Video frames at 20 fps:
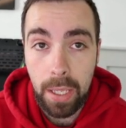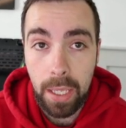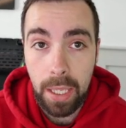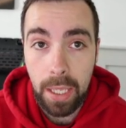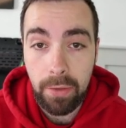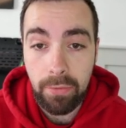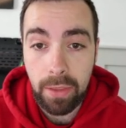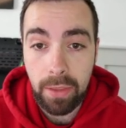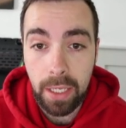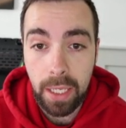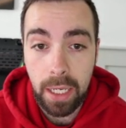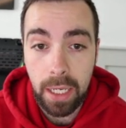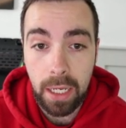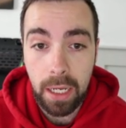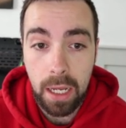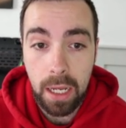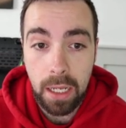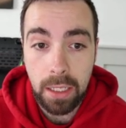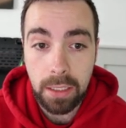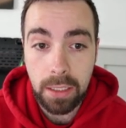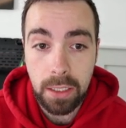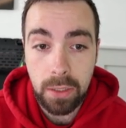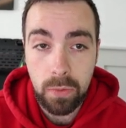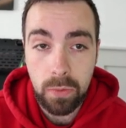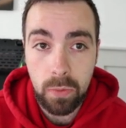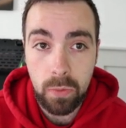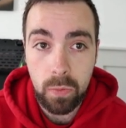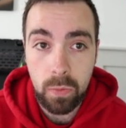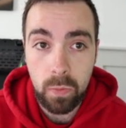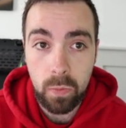If the King of Hearts
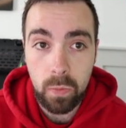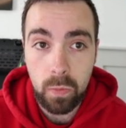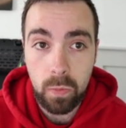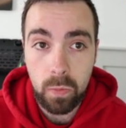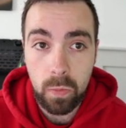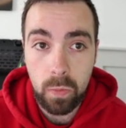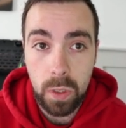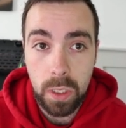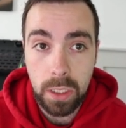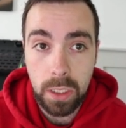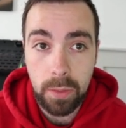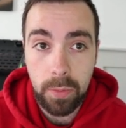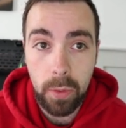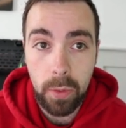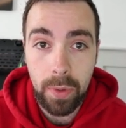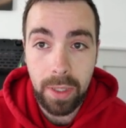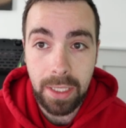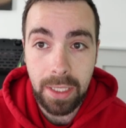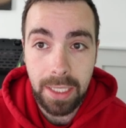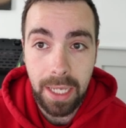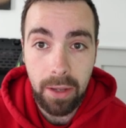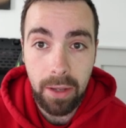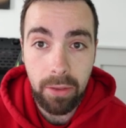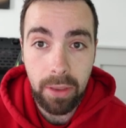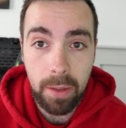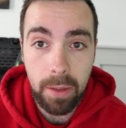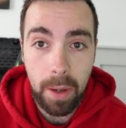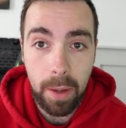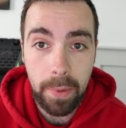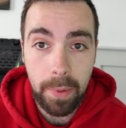were to be with South,
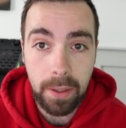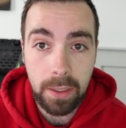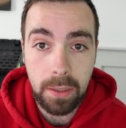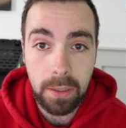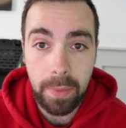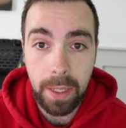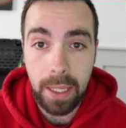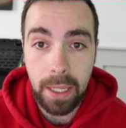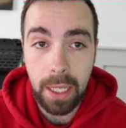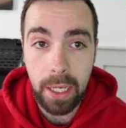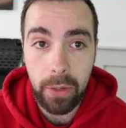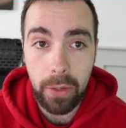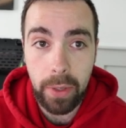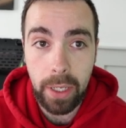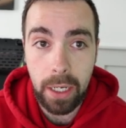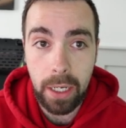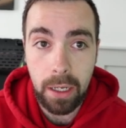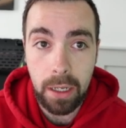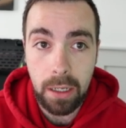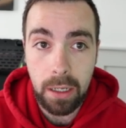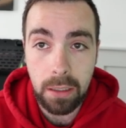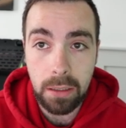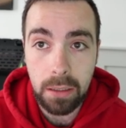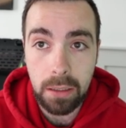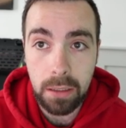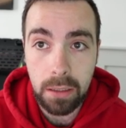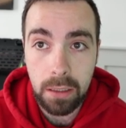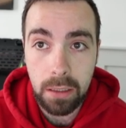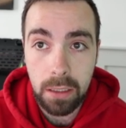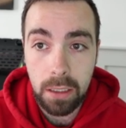they might be able to make their Queen of
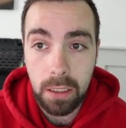Hearts.